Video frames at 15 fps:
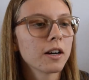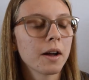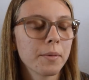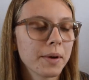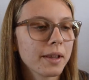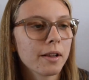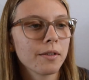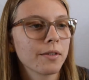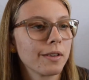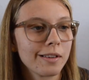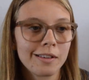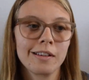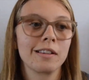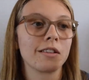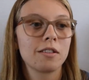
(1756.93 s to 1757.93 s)
I mean,
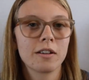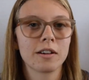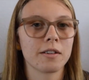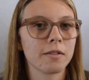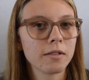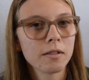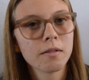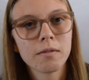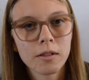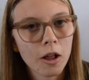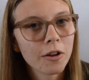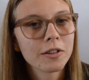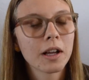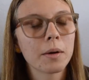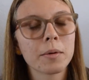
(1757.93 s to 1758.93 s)
obviously it started a
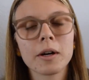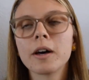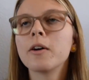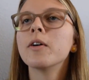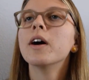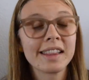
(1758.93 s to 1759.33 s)
long time ago.